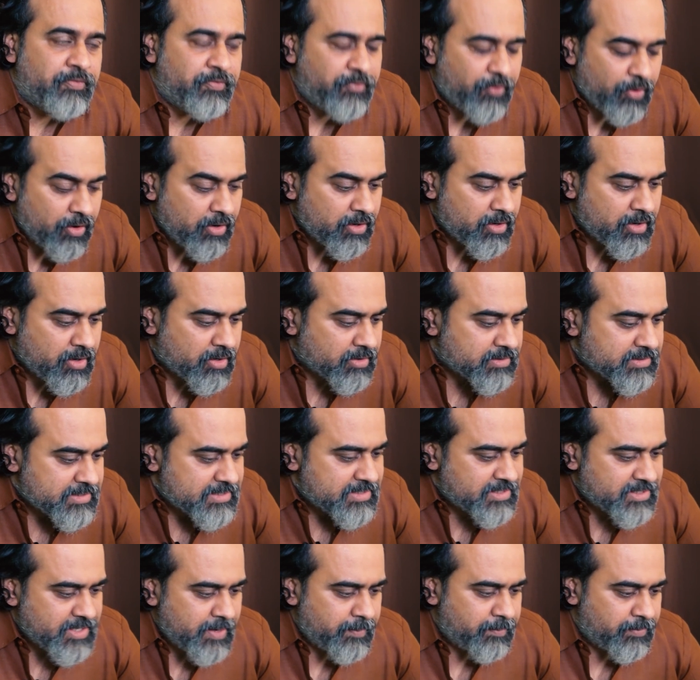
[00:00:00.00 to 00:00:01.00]
full
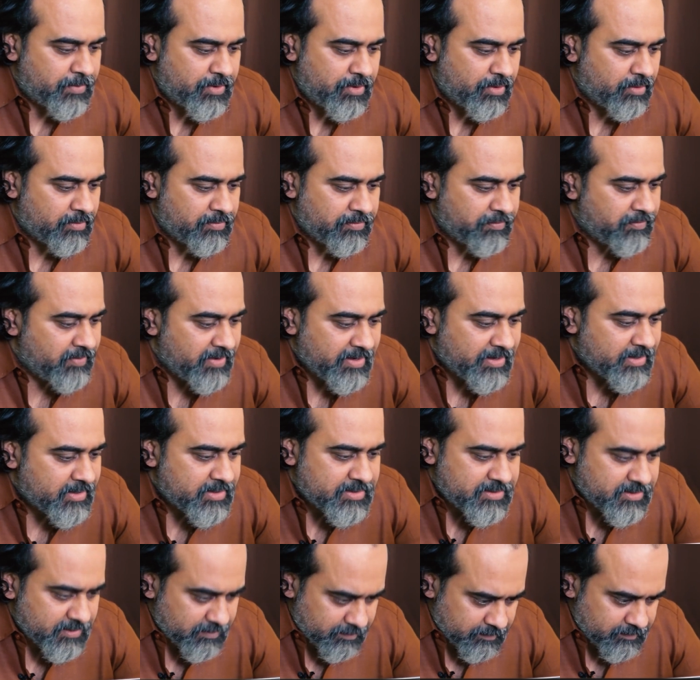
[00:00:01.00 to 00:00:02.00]
concept of
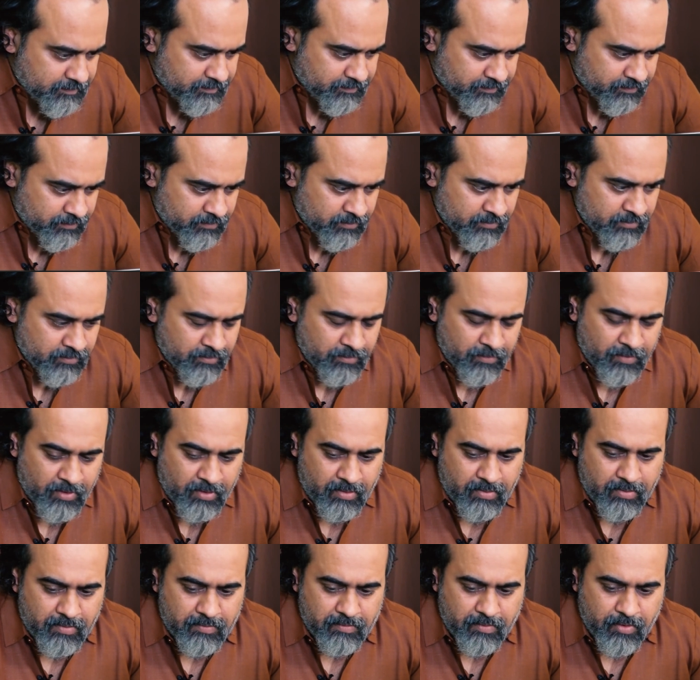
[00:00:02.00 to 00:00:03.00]
veganism
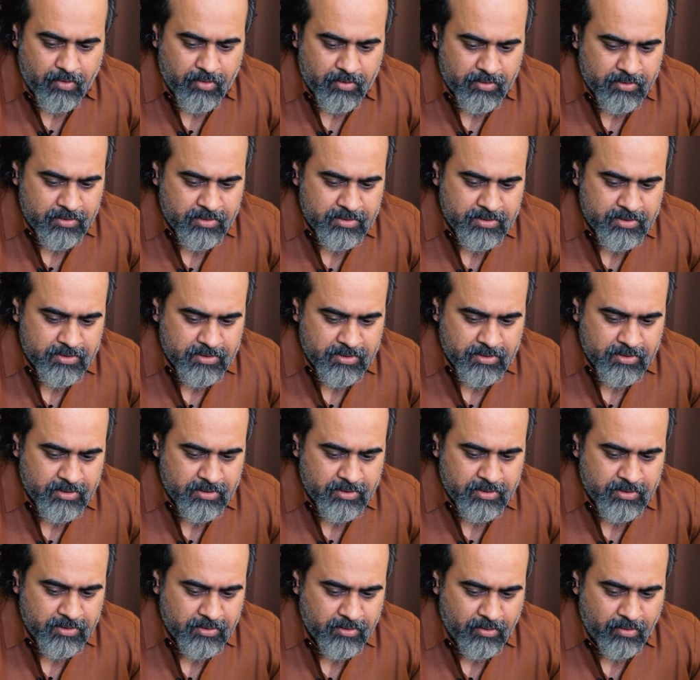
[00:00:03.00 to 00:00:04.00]
was
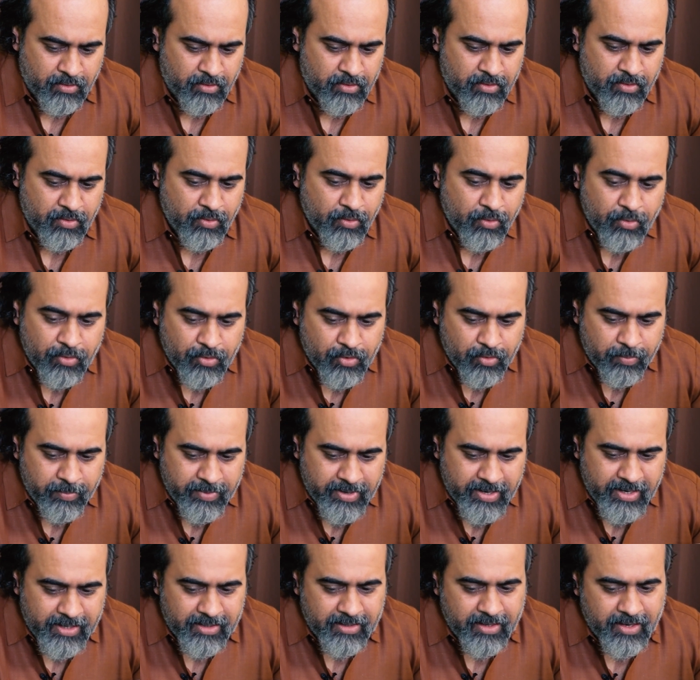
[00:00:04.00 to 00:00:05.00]
not known to
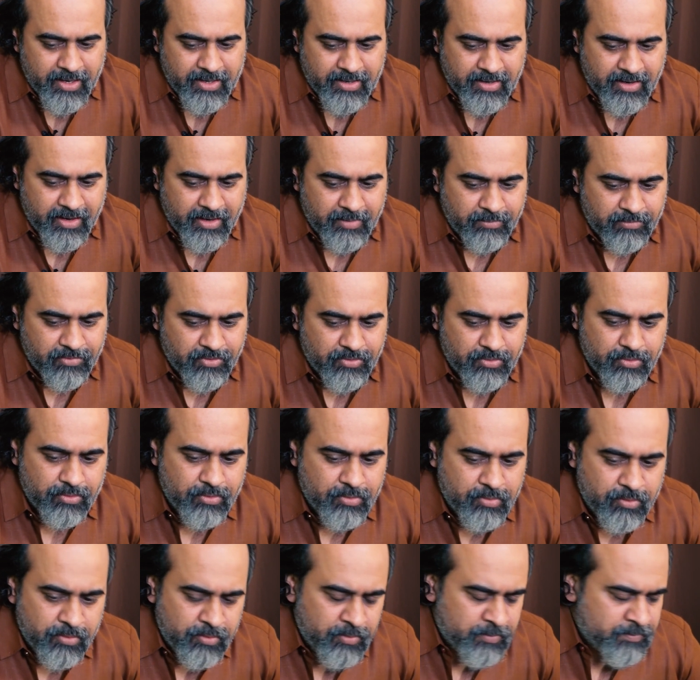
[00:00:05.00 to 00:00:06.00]
me at that time.
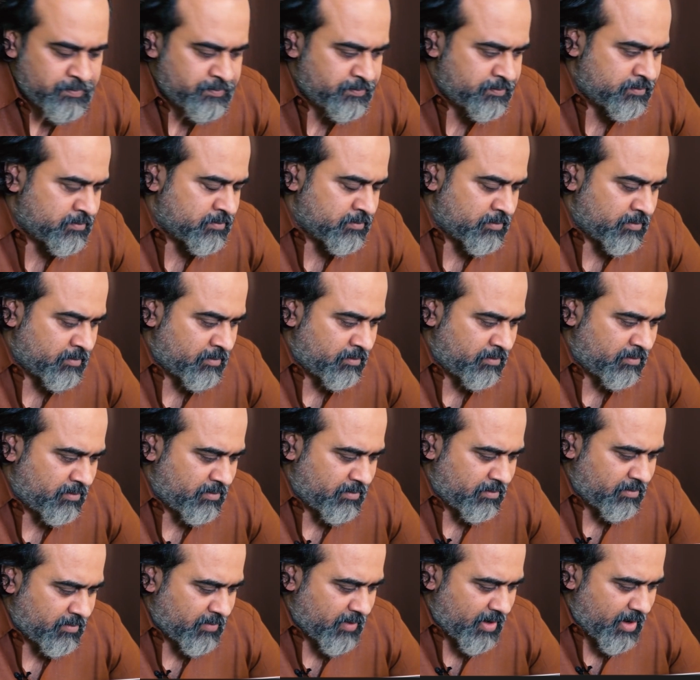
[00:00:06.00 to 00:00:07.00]
So
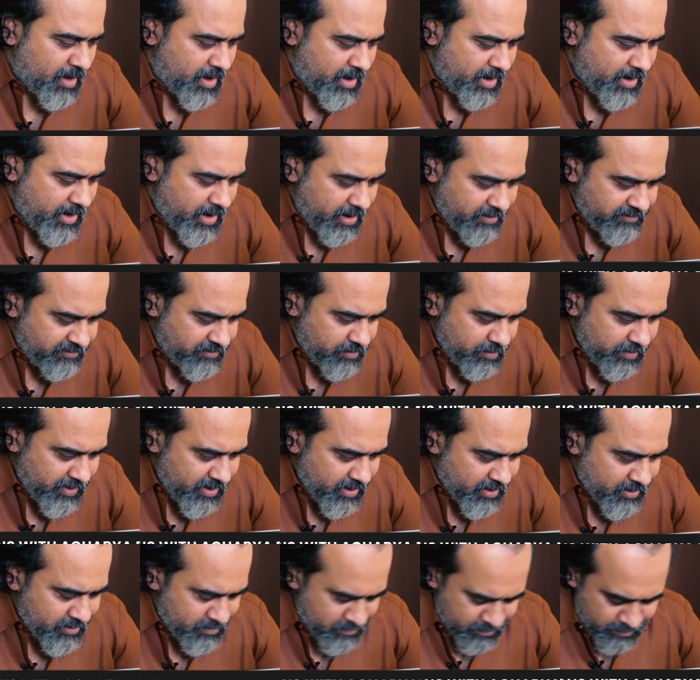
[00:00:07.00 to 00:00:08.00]
I left
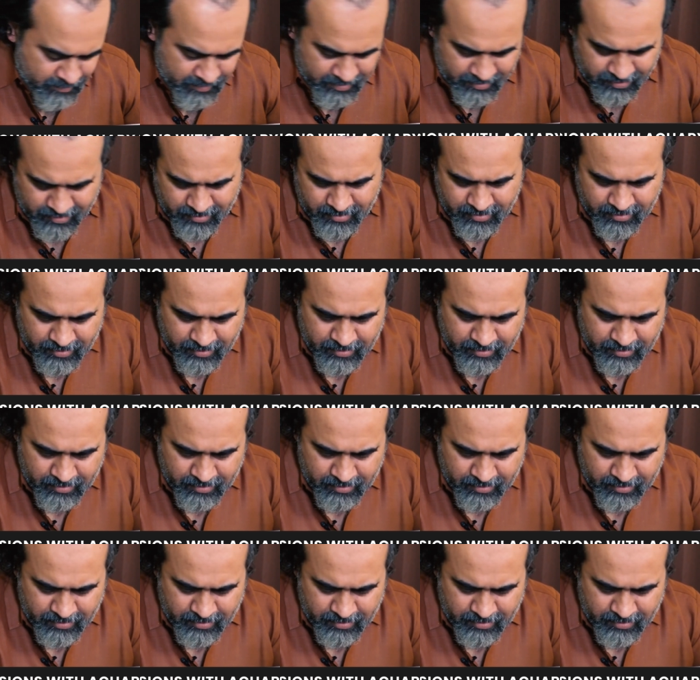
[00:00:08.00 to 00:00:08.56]
milk, but